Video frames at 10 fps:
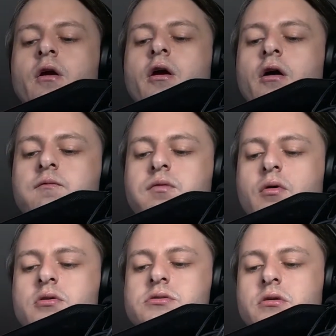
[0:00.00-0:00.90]
Of
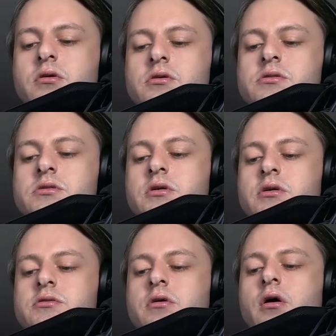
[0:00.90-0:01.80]
course it is.
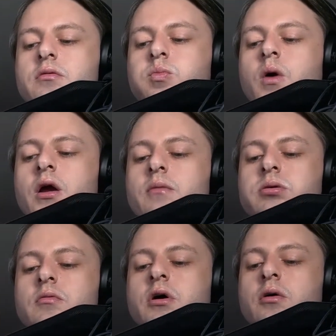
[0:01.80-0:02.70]
It's called wabe,
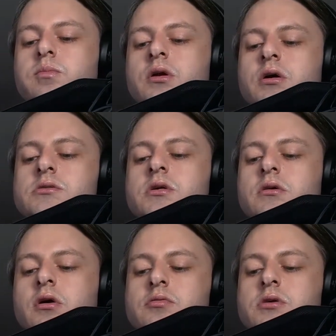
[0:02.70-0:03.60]
you know, because it
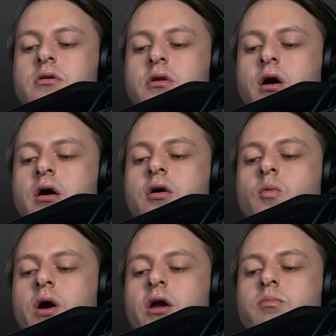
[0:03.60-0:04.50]
goes a long
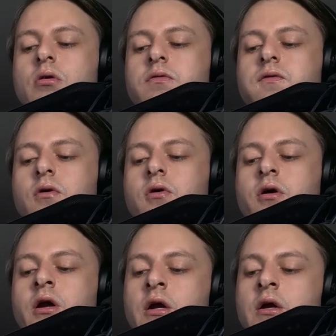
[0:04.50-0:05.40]
way before
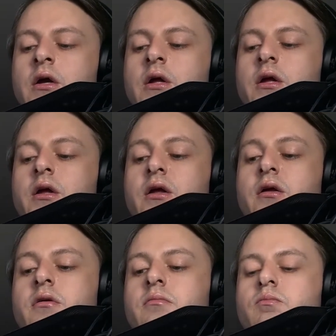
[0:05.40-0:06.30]

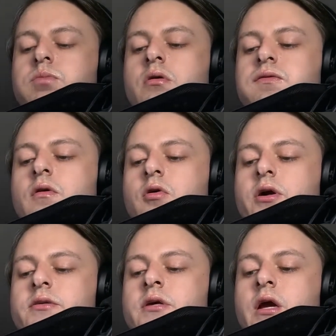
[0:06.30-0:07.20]

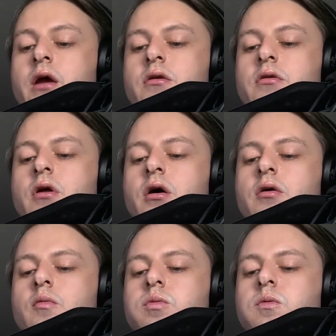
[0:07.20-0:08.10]
it and a
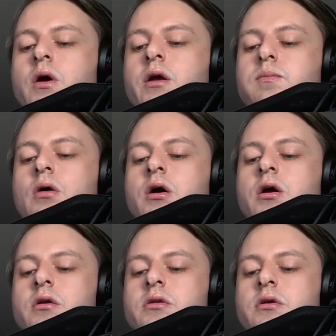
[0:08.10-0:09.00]
long way
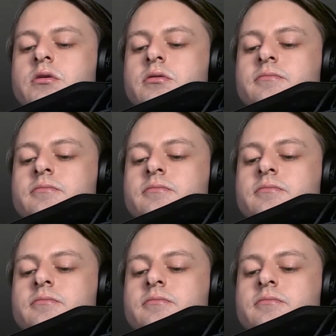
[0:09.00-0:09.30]
behind it.